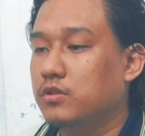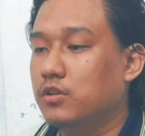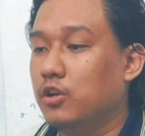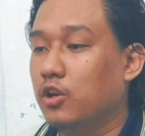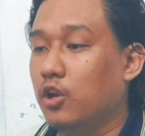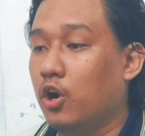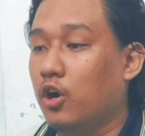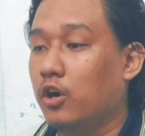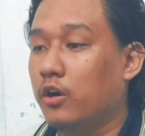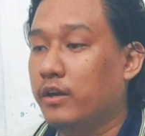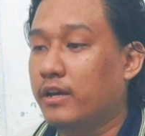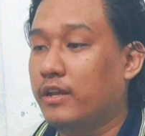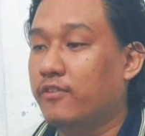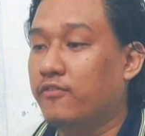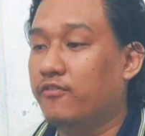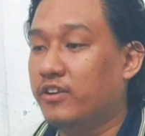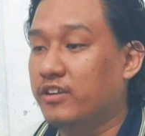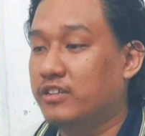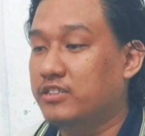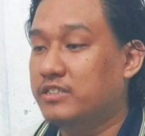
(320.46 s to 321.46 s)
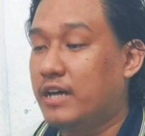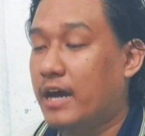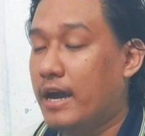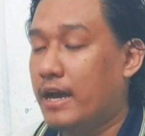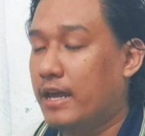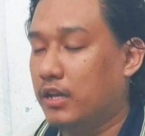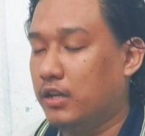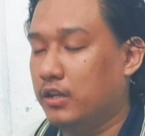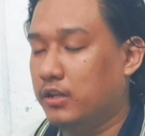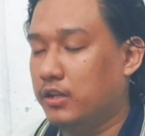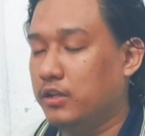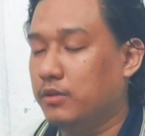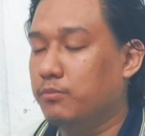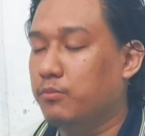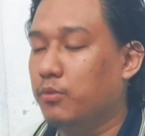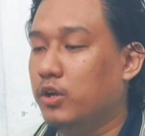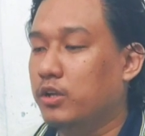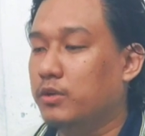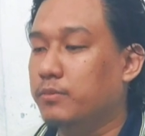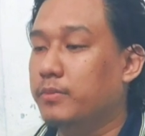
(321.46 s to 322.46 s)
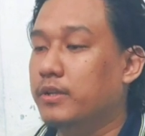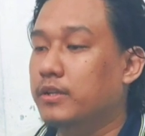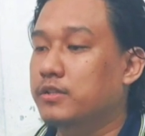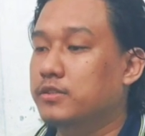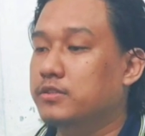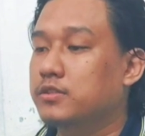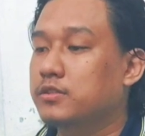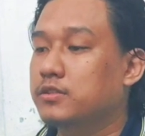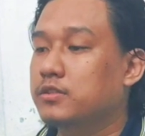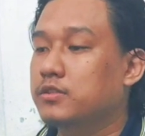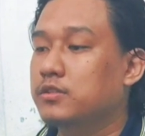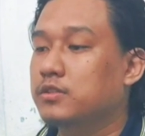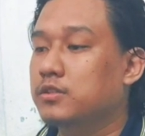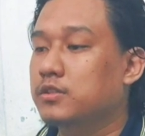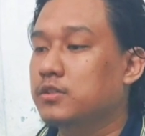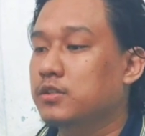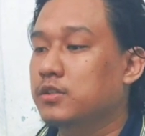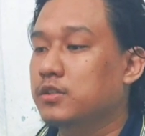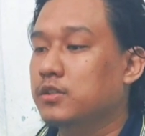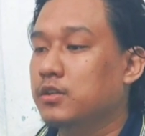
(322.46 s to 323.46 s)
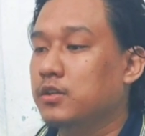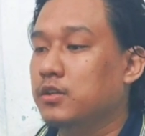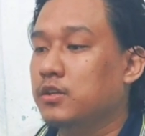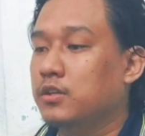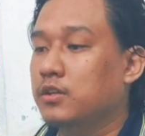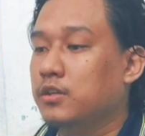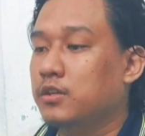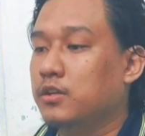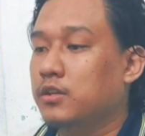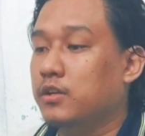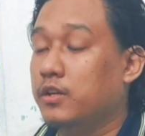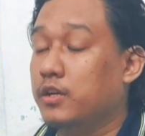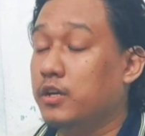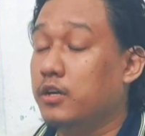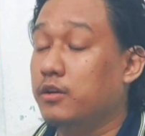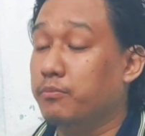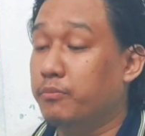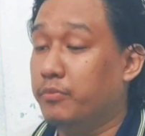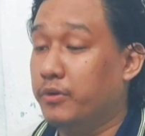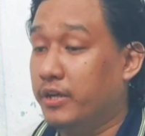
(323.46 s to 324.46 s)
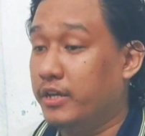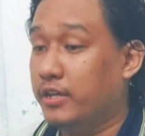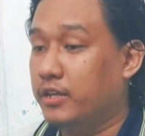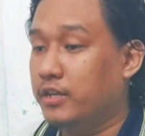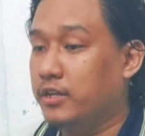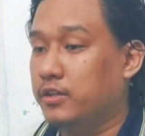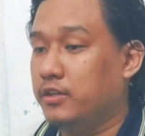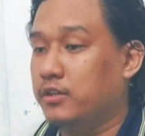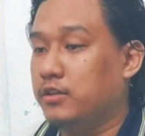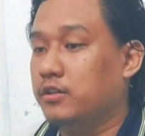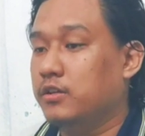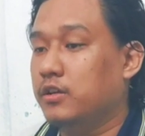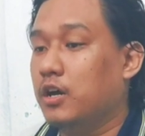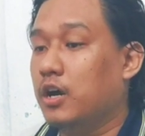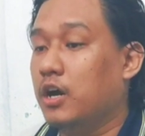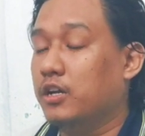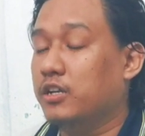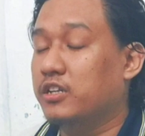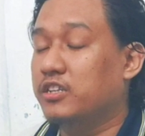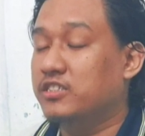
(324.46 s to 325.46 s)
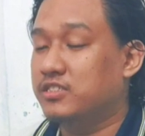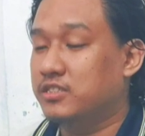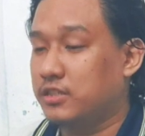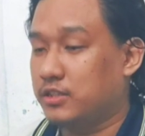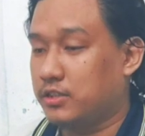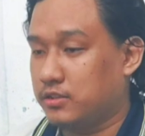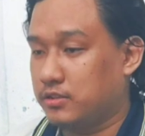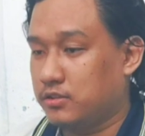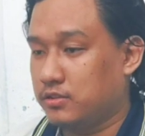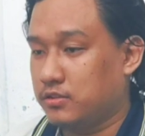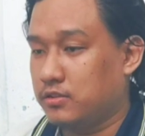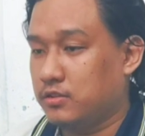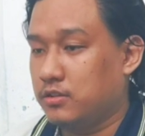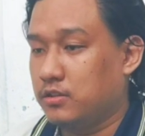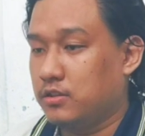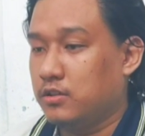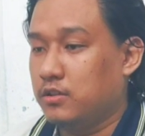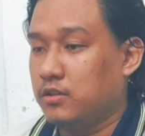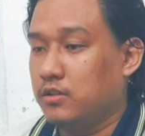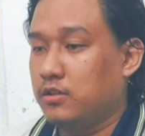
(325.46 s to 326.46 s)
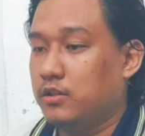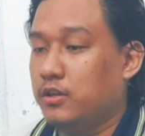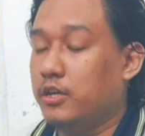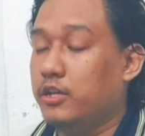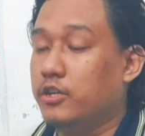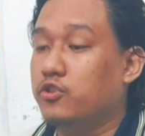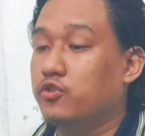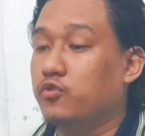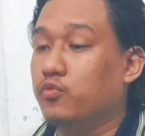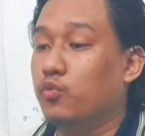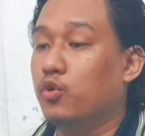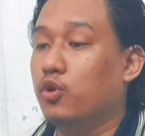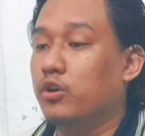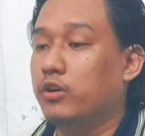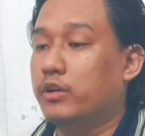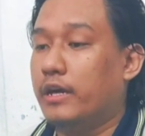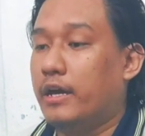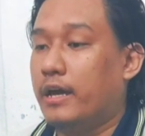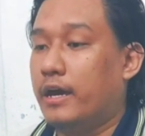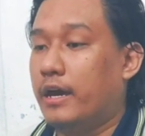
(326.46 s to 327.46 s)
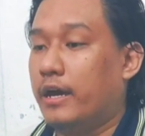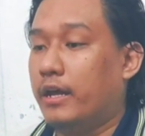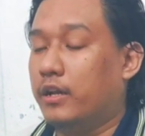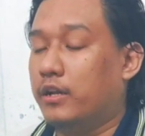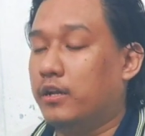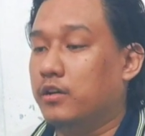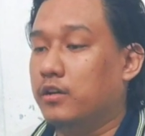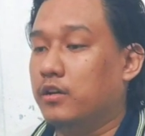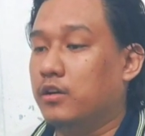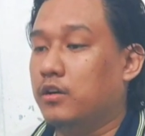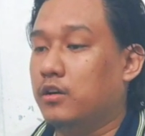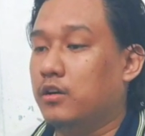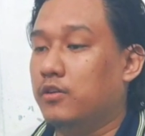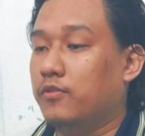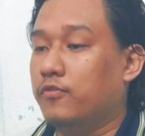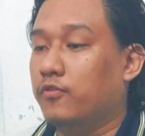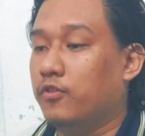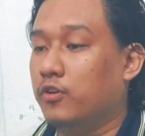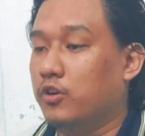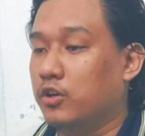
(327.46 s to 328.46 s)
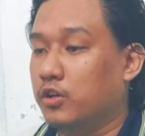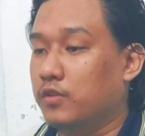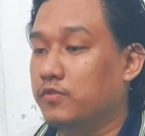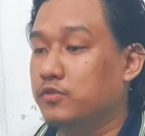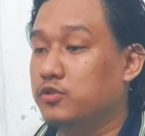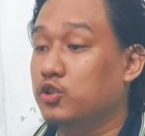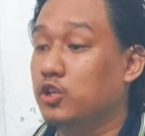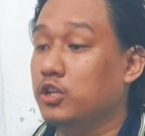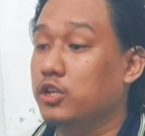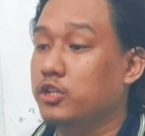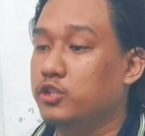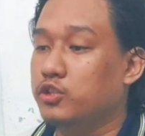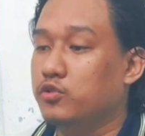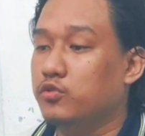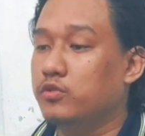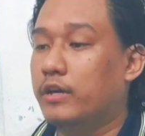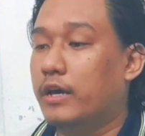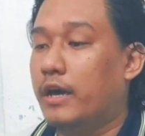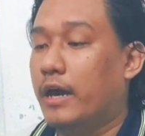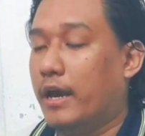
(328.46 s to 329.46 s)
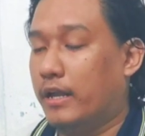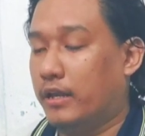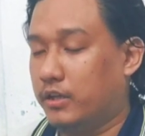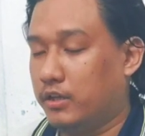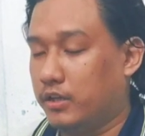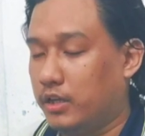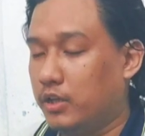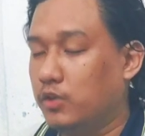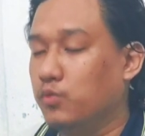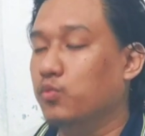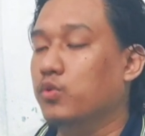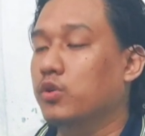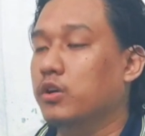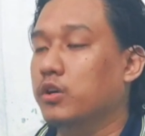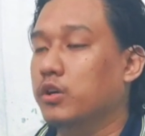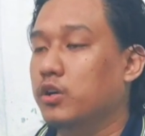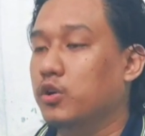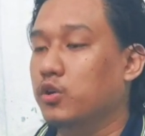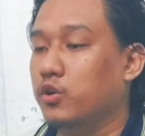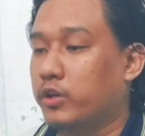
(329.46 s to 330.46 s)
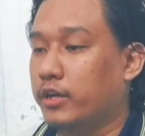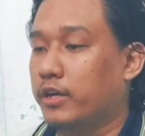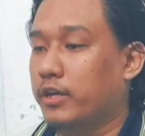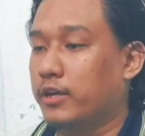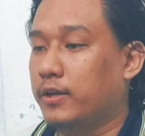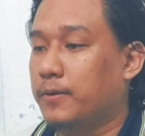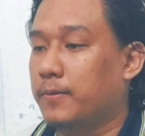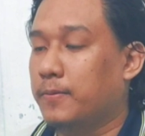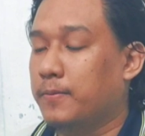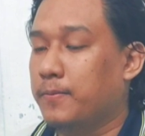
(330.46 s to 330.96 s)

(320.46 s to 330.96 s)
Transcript: long and fragile in body build. They are brainy, artistic, introvert, and are fond of solitude and inward looking.